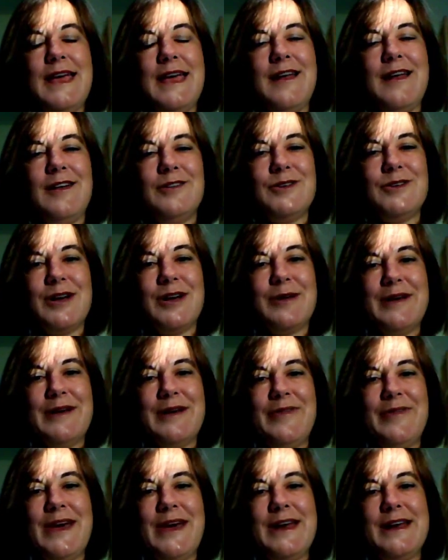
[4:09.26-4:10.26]
And I'll talk
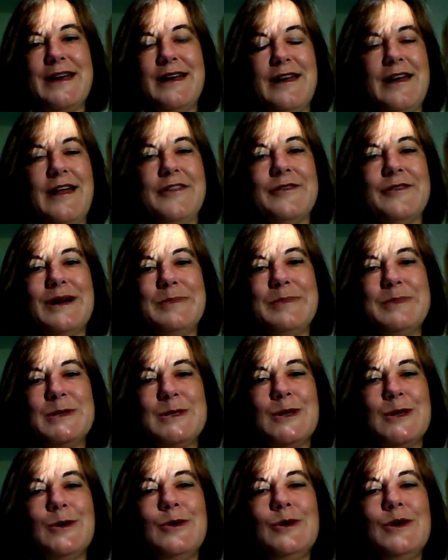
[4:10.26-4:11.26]
about that in another
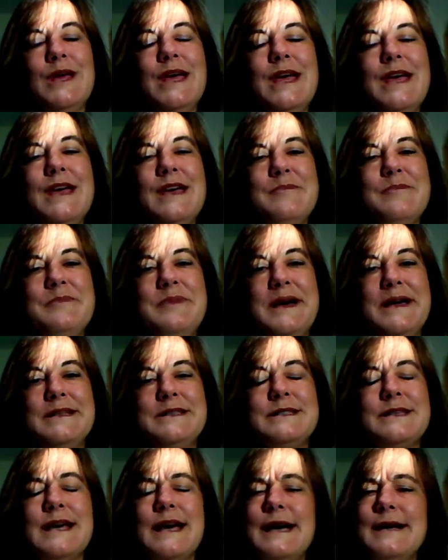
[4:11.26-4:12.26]
episode.
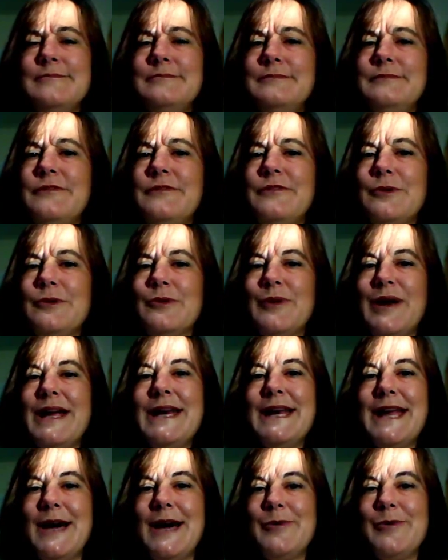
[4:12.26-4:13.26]
But for
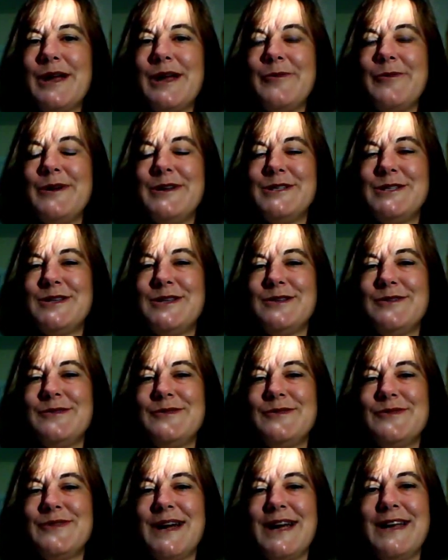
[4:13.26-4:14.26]
right now, what I want you
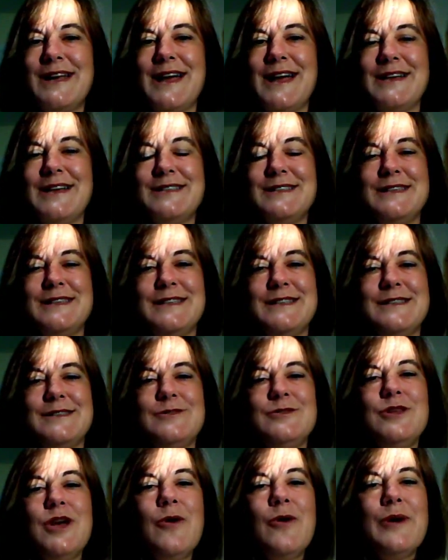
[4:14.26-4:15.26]
to recognize is
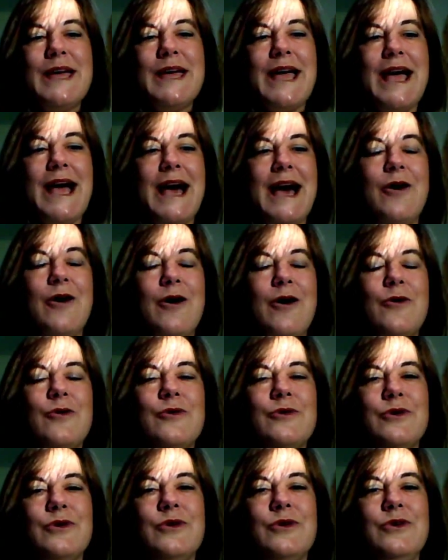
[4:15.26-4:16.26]
knowing
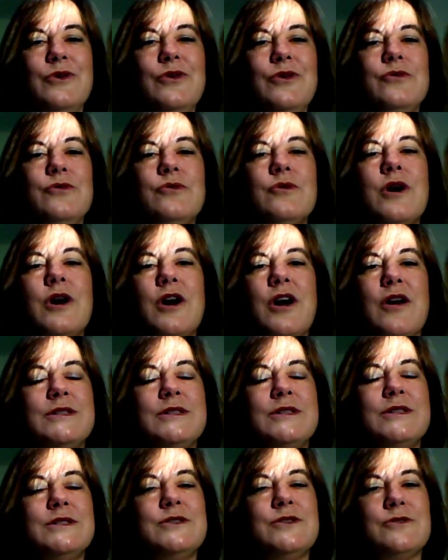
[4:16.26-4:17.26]
how you
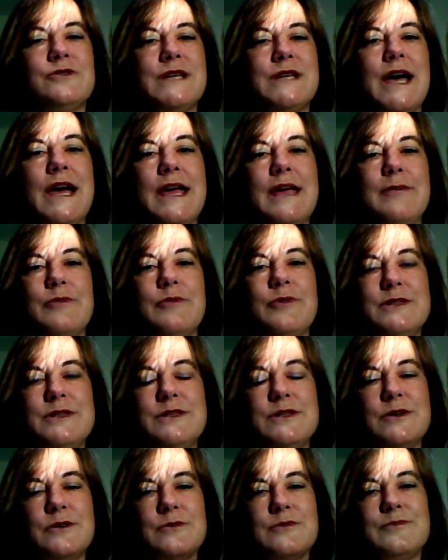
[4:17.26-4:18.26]
are. What's your type?
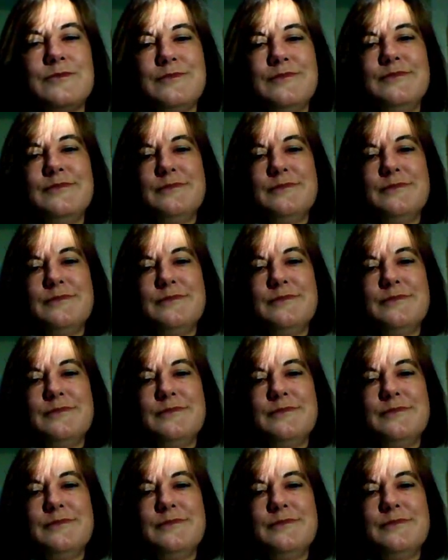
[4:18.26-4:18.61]
What's your